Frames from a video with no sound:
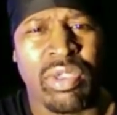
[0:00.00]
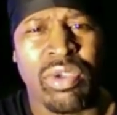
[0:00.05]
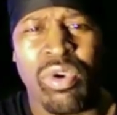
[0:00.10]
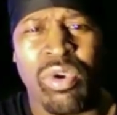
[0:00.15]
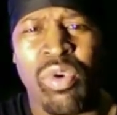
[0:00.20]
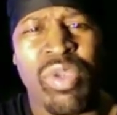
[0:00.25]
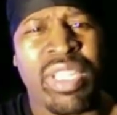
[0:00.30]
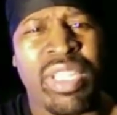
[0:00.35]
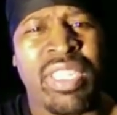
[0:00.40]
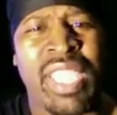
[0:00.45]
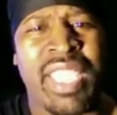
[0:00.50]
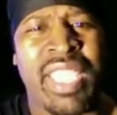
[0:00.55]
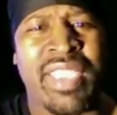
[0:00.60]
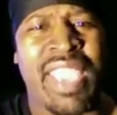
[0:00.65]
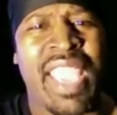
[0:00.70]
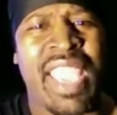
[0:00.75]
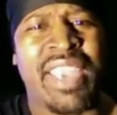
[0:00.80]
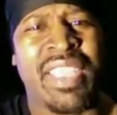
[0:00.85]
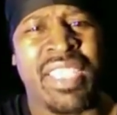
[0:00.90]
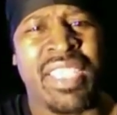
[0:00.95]
Who is Nick
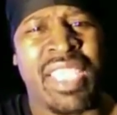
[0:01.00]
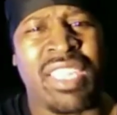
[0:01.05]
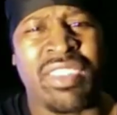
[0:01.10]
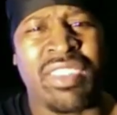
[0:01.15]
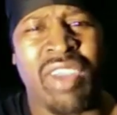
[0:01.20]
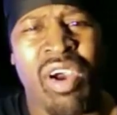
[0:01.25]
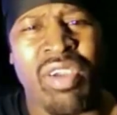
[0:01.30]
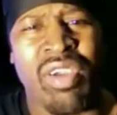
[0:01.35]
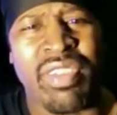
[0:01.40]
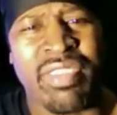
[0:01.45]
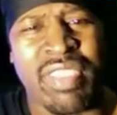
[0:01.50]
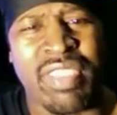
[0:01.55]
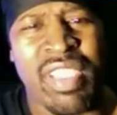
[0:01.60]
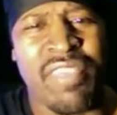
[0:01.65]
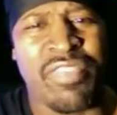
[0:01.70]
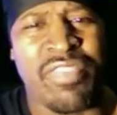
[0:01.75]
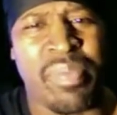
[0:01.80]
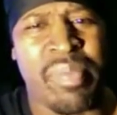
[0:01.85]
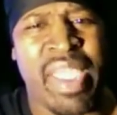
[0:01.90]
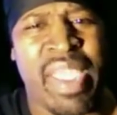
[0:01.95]
Cannon getting all this
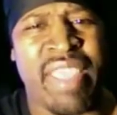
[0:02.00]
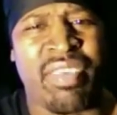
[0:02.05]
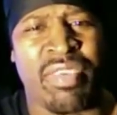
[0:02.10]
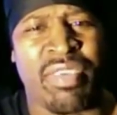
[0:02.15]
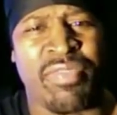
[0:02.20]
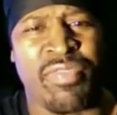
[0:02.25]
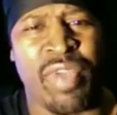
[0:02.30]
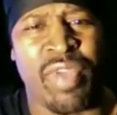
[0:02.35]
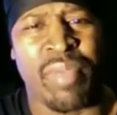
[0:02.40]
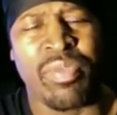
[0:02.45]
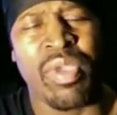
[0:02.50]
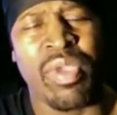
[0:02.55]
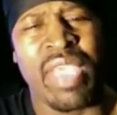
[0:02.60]
information from?